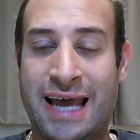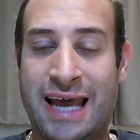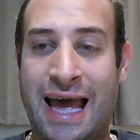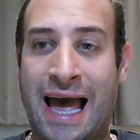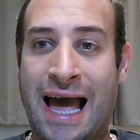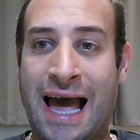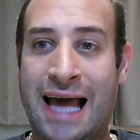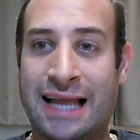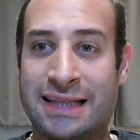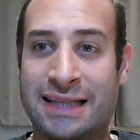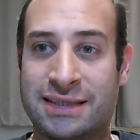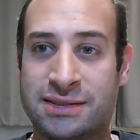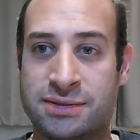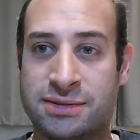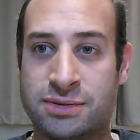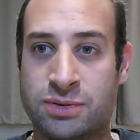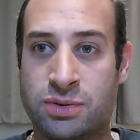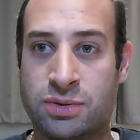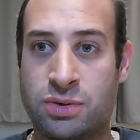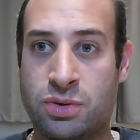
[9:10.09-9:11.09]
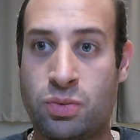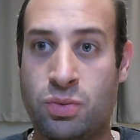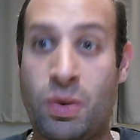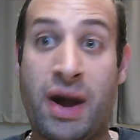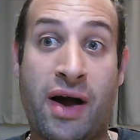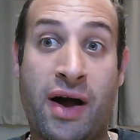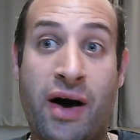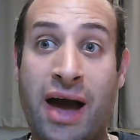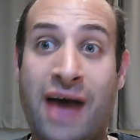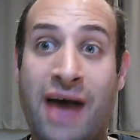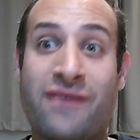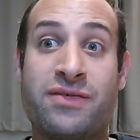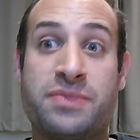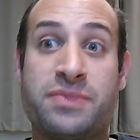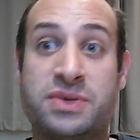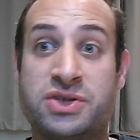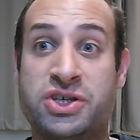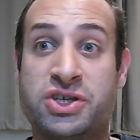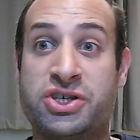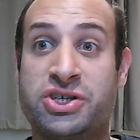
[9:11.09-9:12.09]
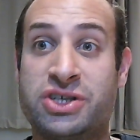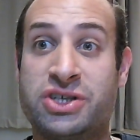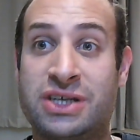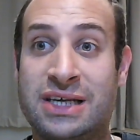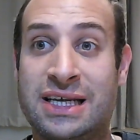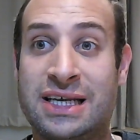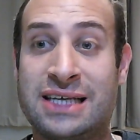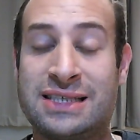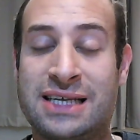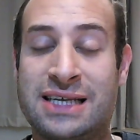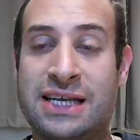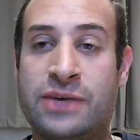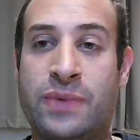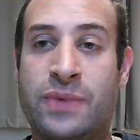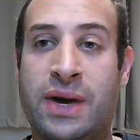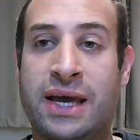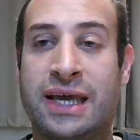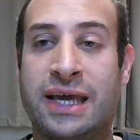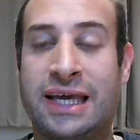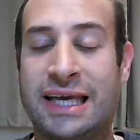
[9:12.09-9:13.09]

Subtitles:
and the way I have it positioned, at least anyway,